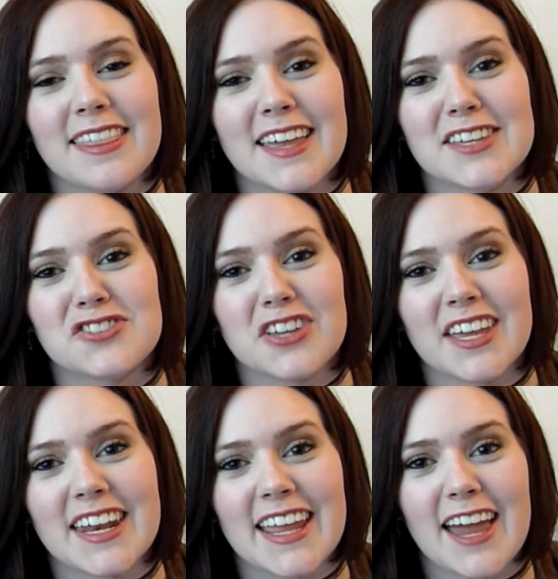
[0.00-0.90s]
Thanks
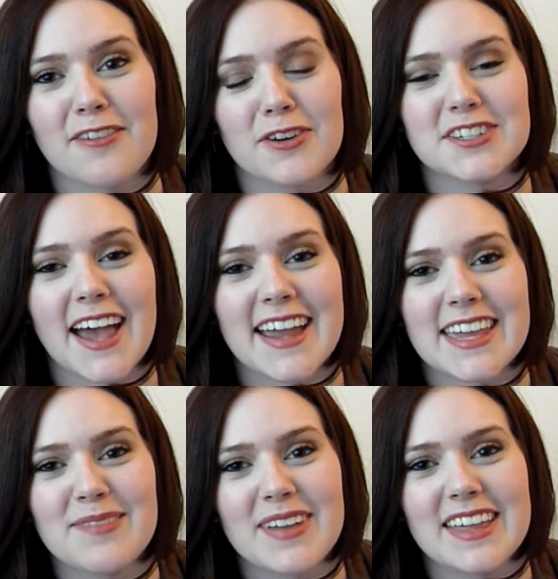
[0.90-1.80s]
Jillian again for
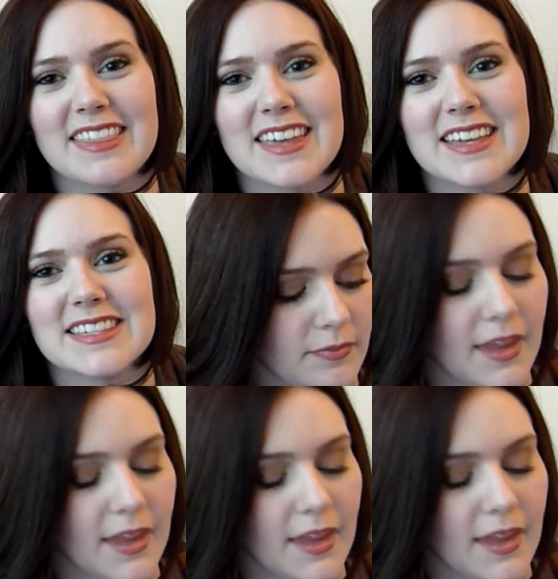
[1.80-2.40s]
tagging me in this.